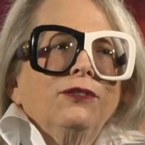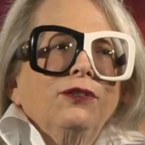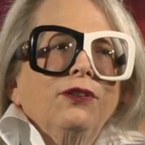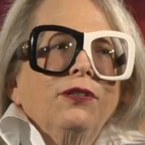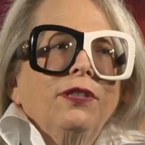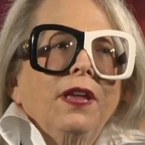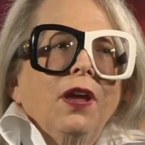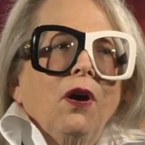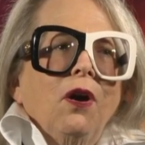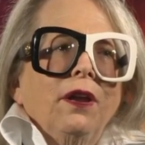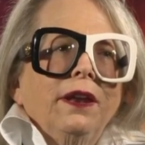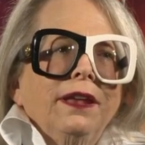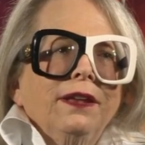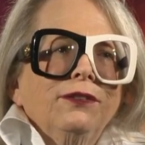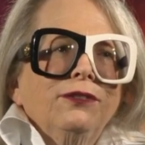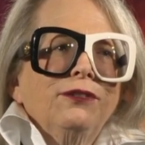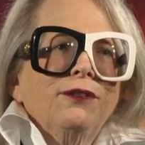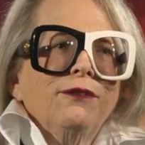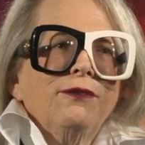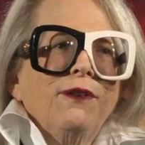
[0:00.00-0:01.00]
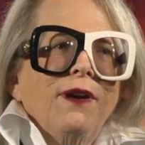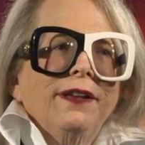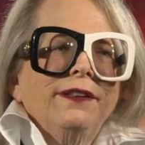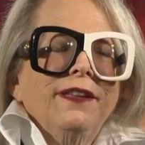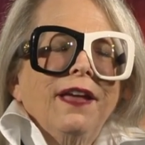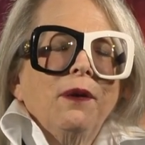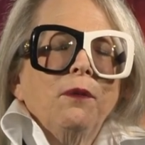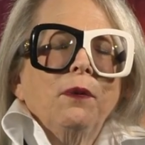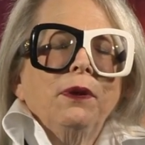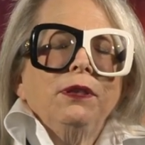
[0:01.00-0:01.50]
to the audience to
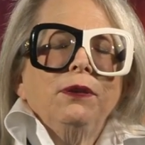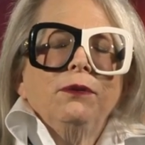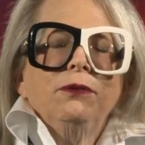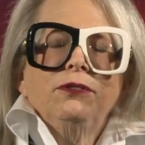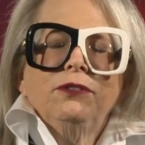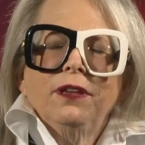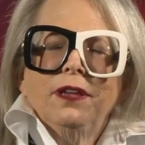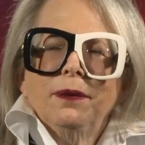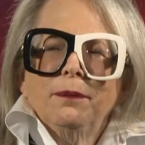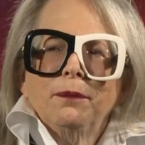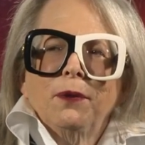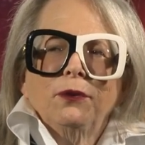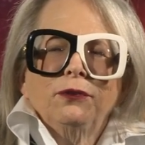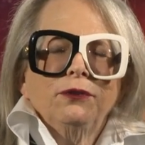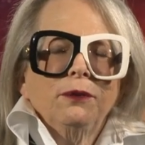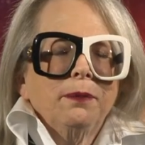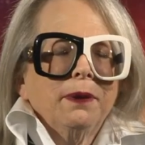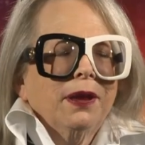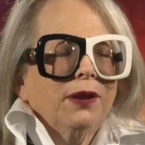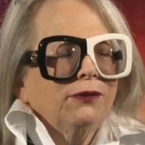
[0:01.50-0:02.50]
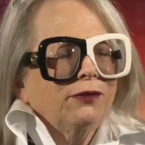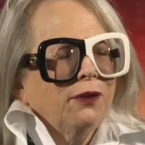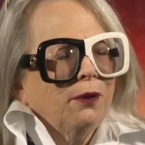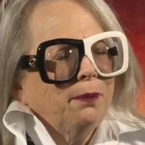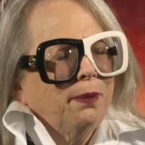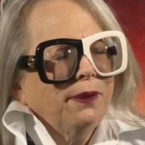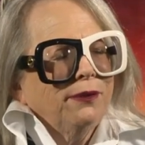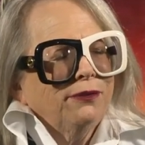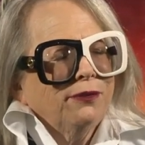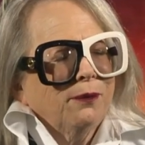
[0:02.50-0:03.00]
find out when you see it, mostly because there'll
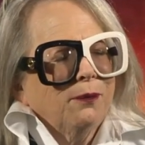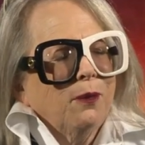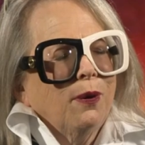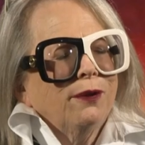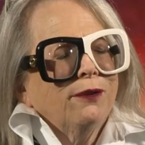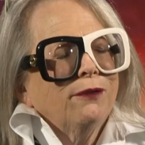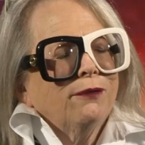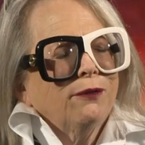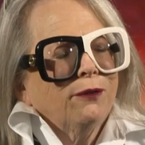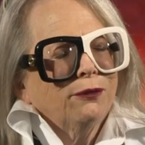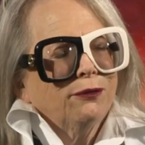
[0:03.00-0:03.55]
be some wonderful